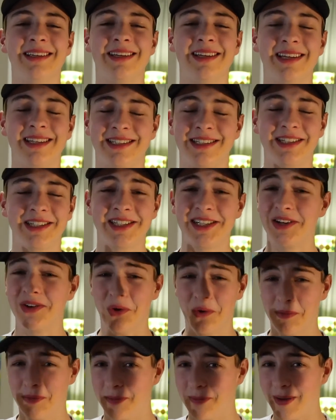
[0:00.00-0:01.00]
it's just a
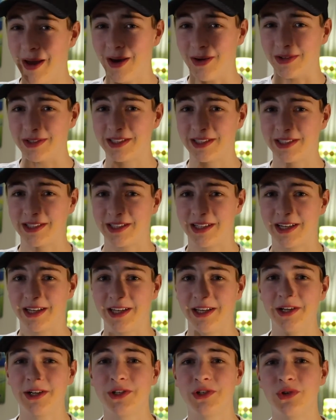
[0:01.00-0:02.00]
normal mouse.
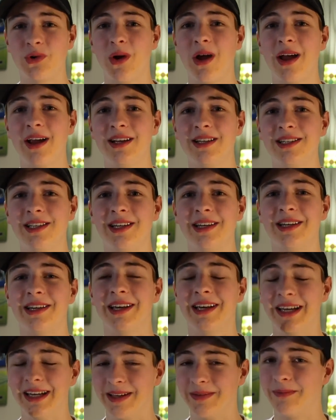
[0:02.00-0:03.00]
You're trying to
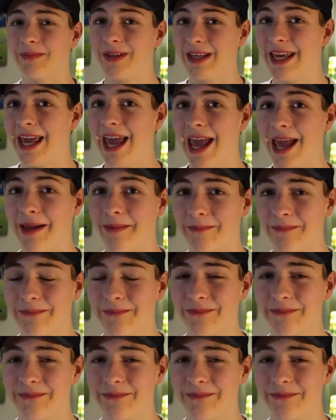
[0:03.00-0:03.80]
game,